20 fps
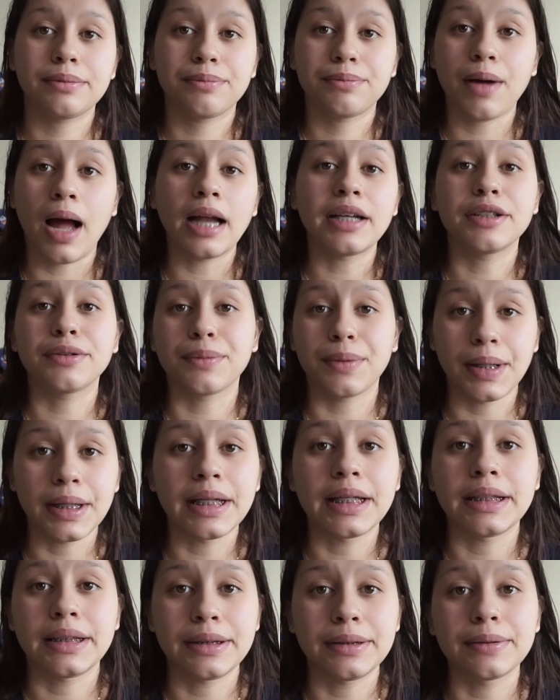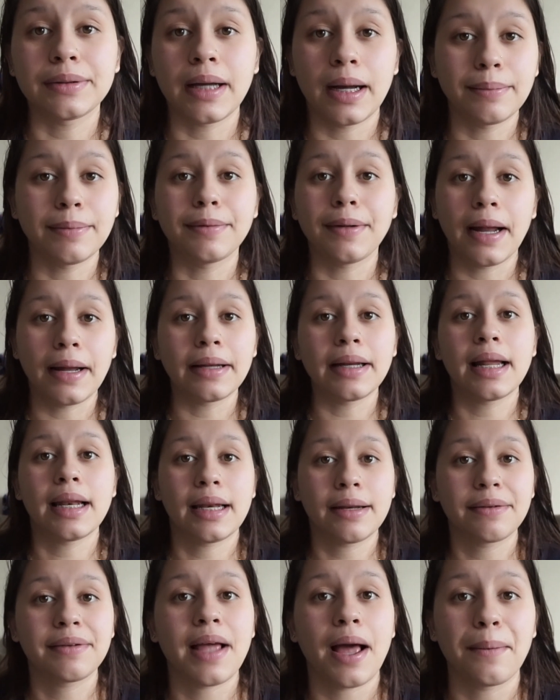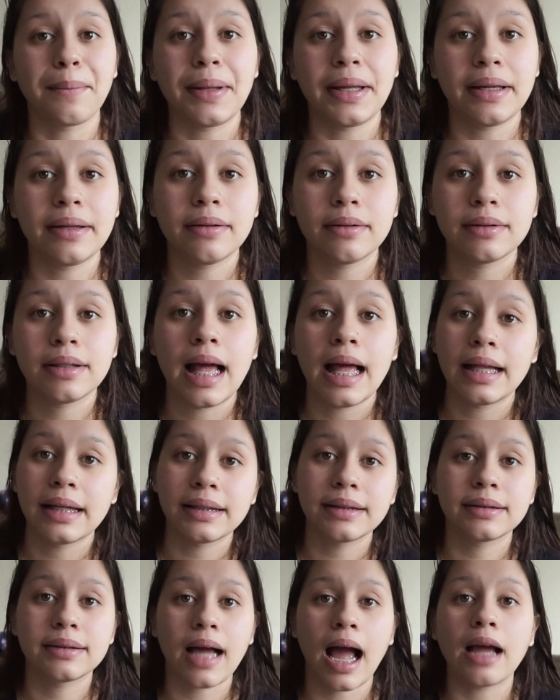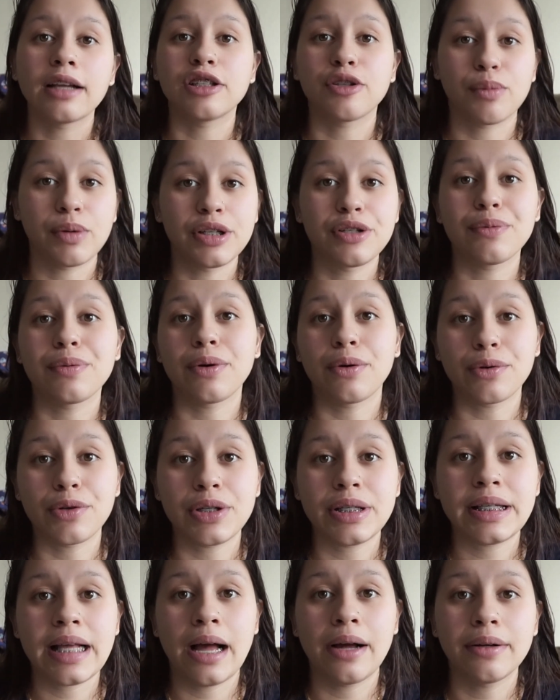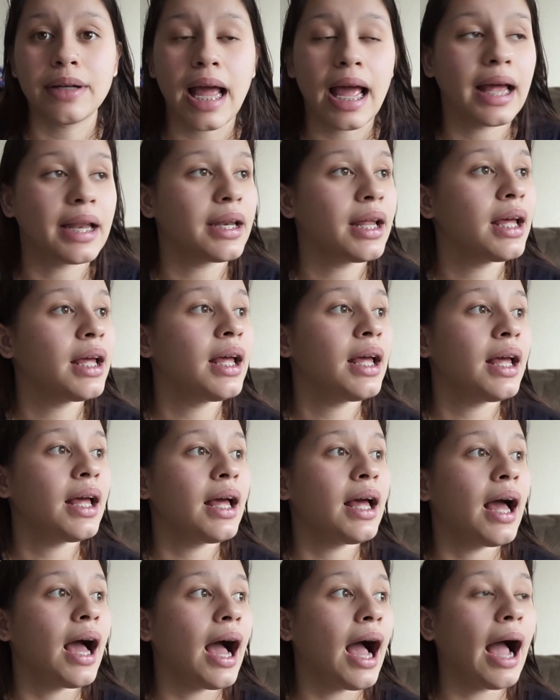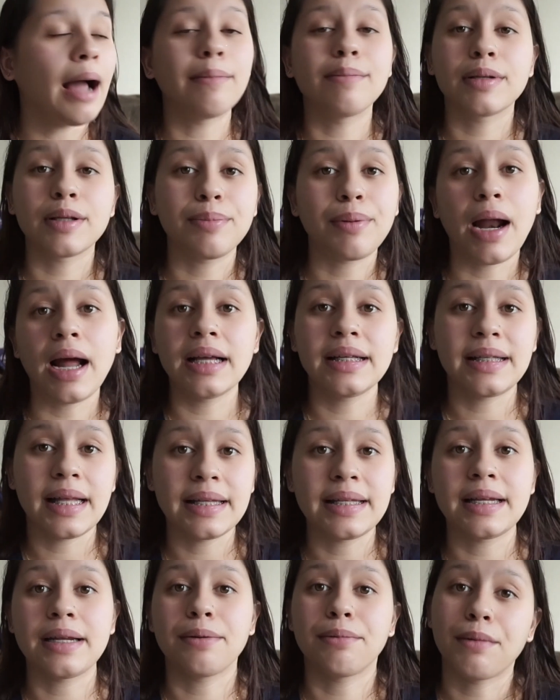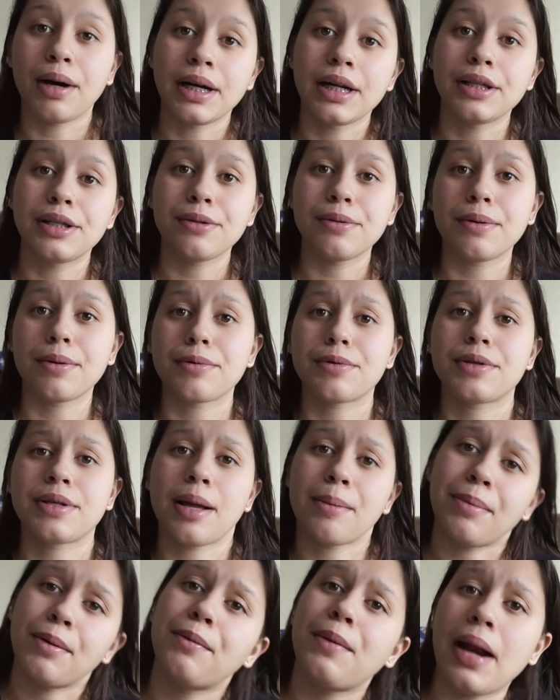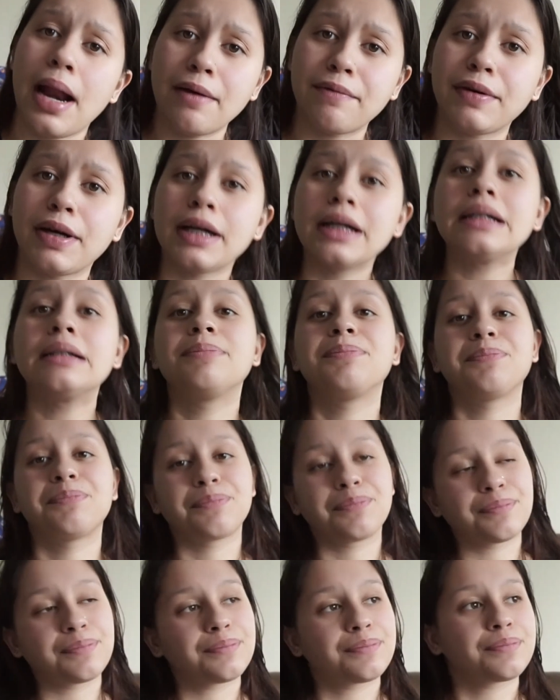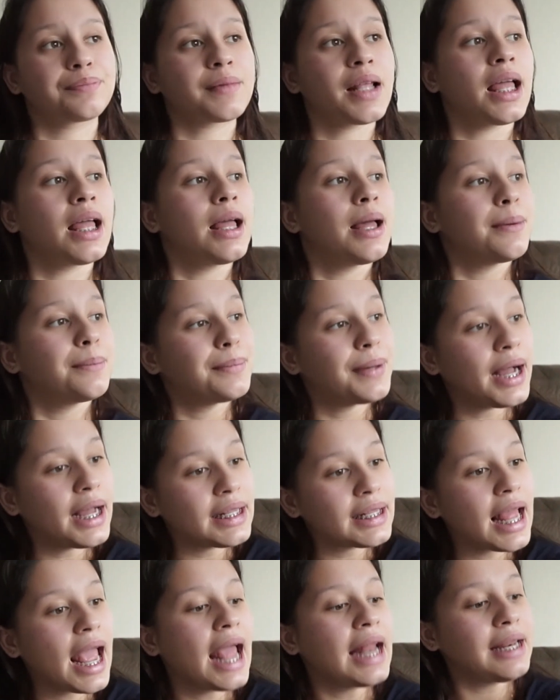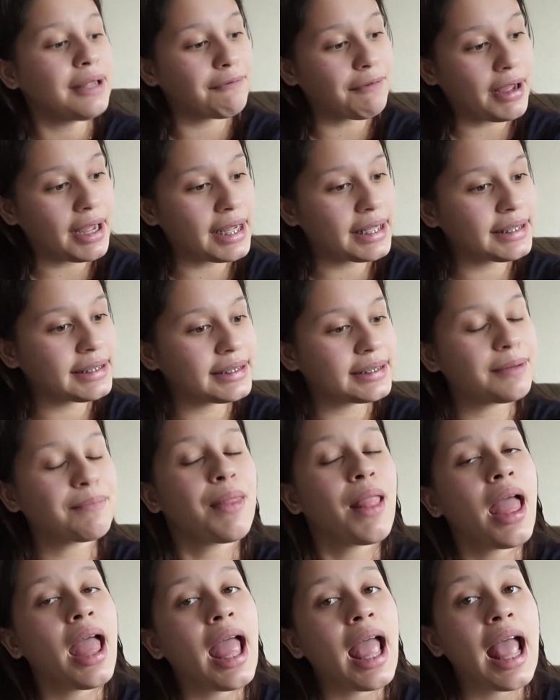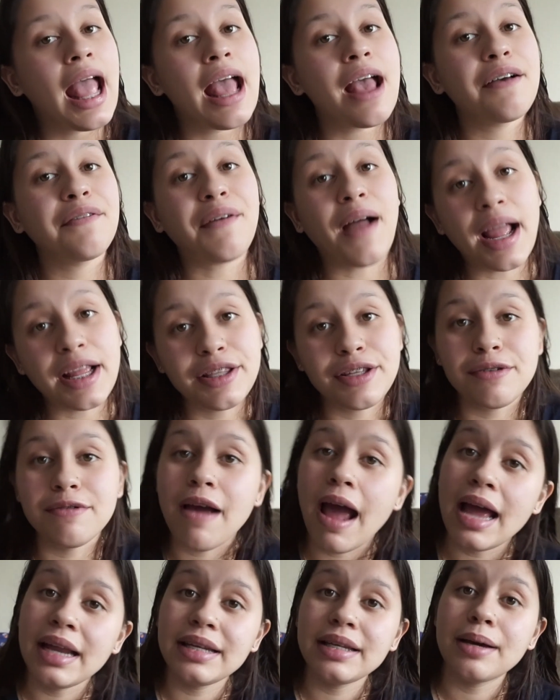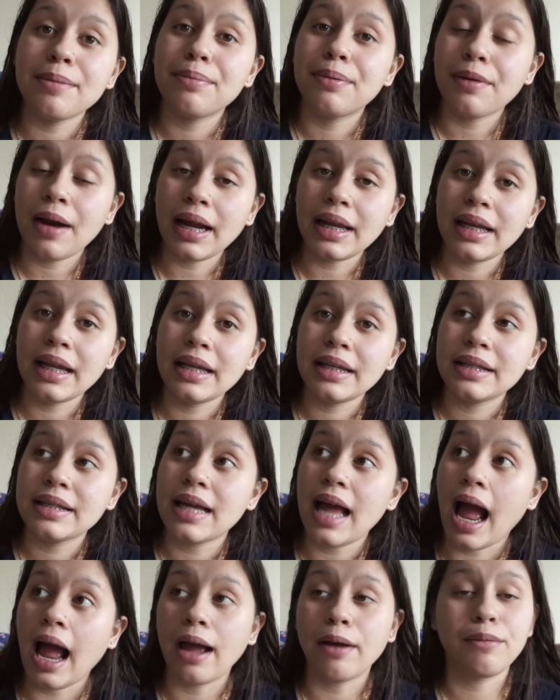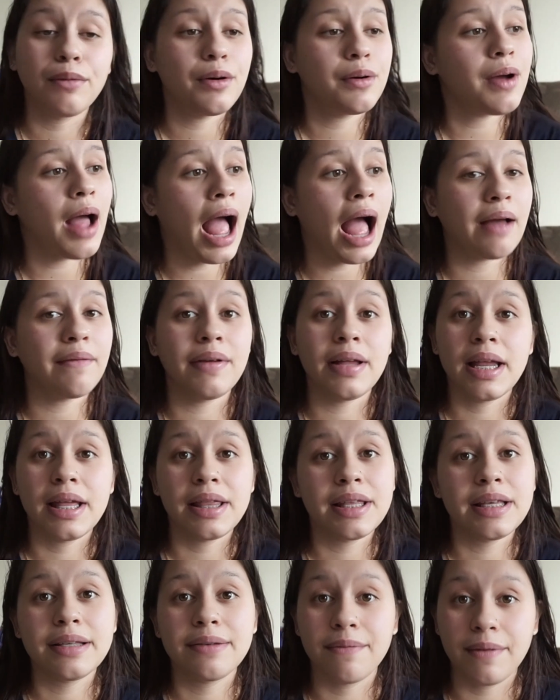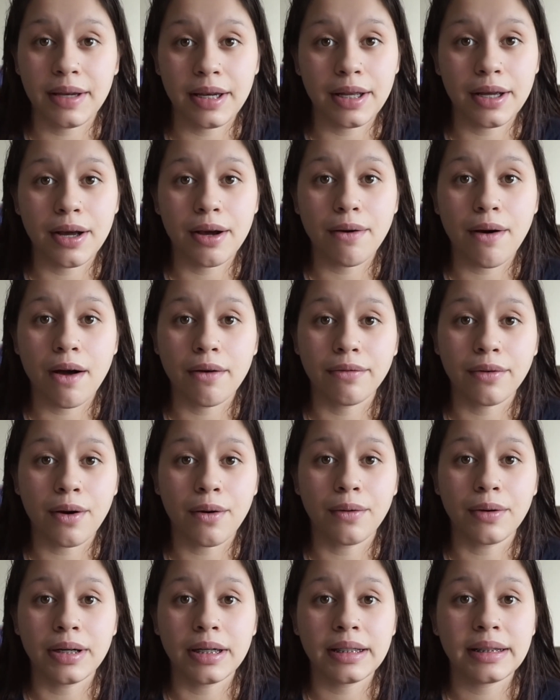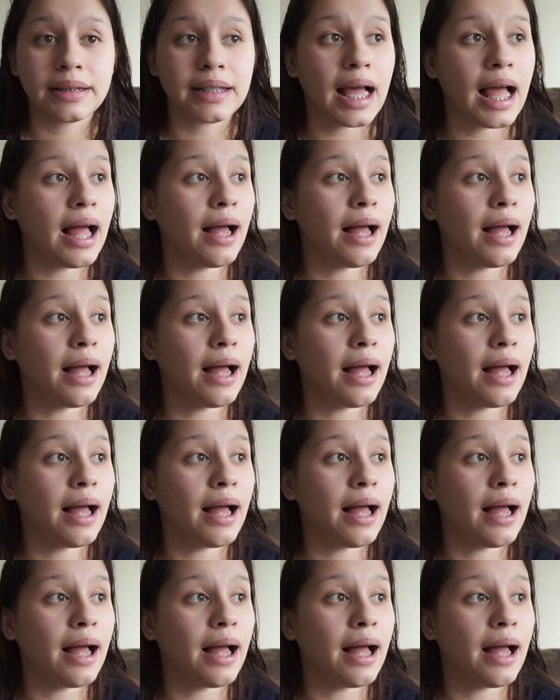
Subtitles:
I just want it to come around and tell me, and I just want to do an ultrasound, and I'm surprised they didn't want to do an ultrasound, but whatever. But anyways, if I do end up pregnant, I will have it in this video, of course.